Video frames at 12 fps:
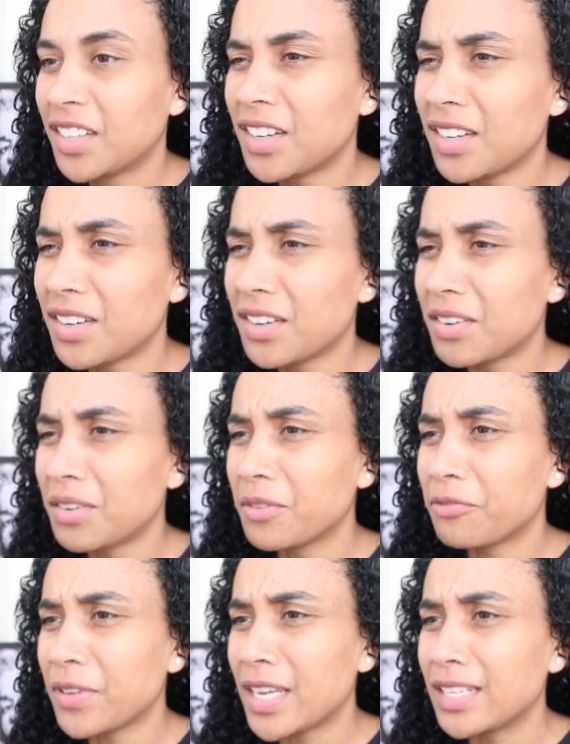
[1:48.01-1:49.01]
Oh,
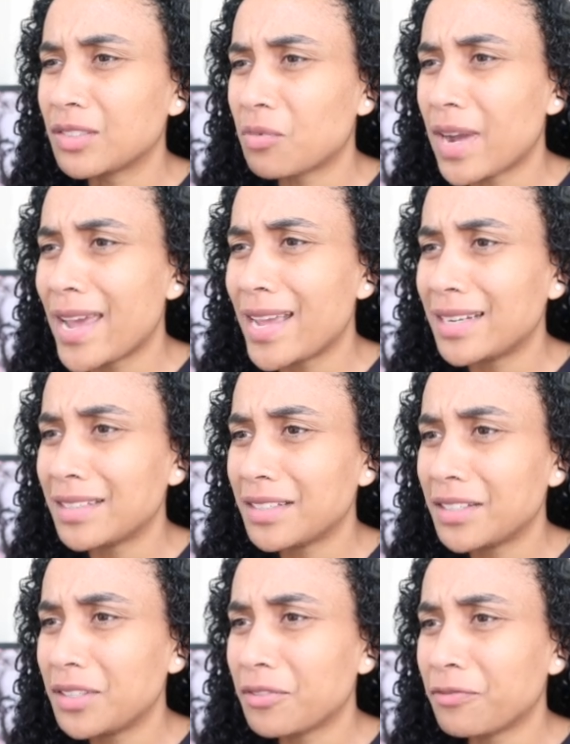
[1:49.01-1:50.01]
the feet is wet.
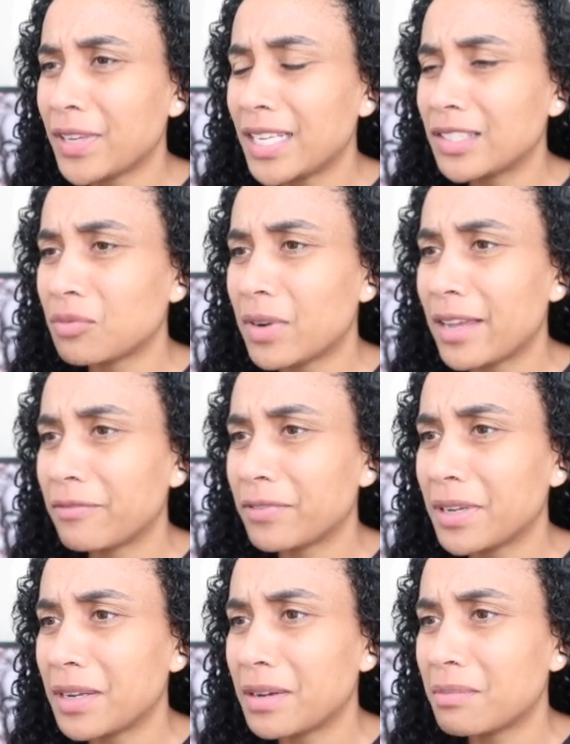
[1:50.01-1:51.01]
Your feet's wet,
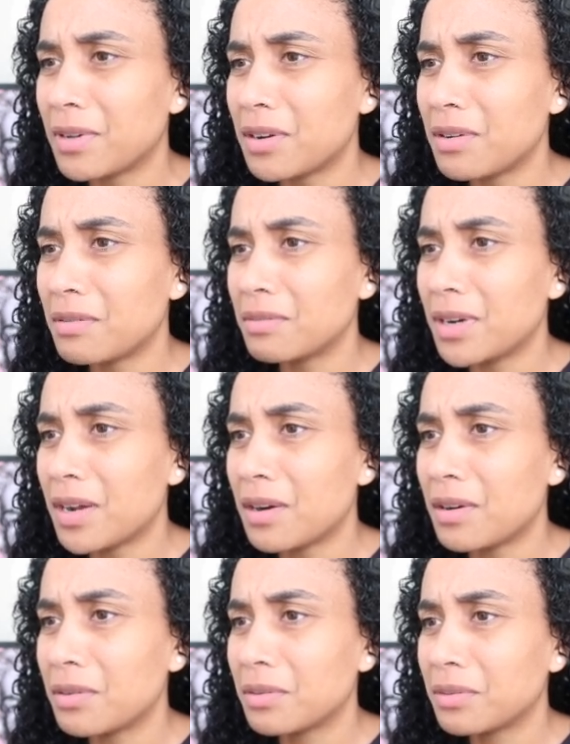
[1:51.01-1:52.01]
fam. Oh
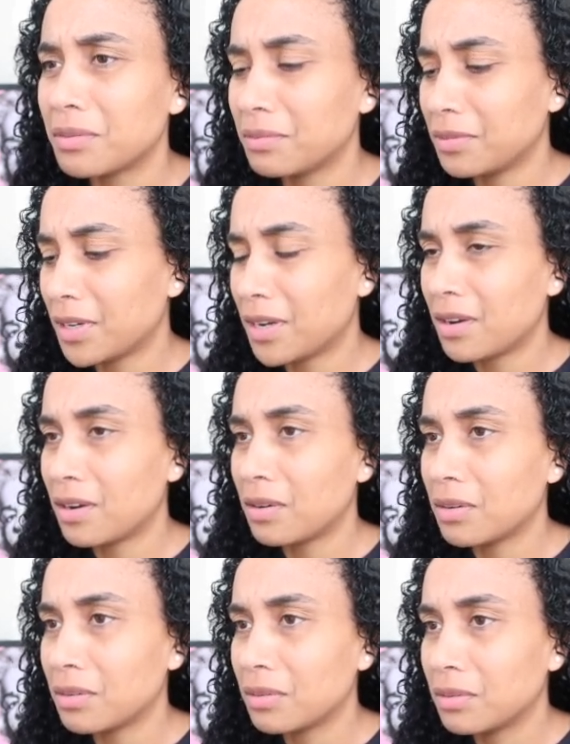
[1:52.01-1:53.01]
no,
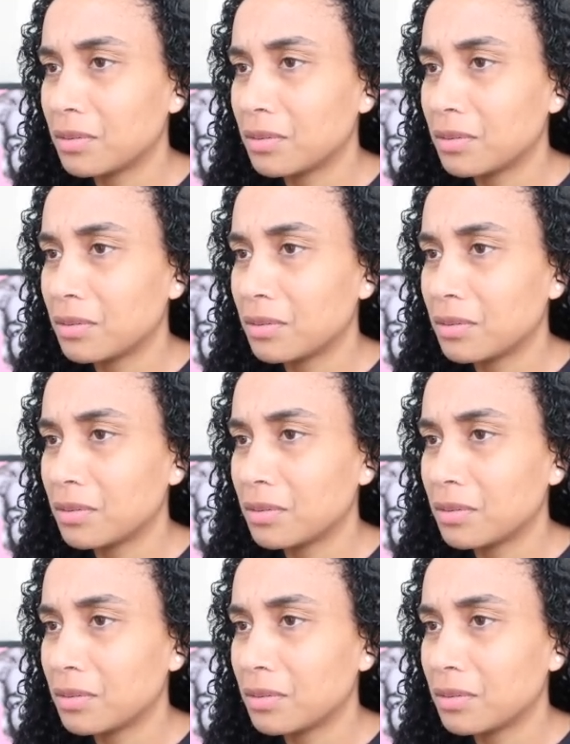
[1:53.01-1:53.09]
no.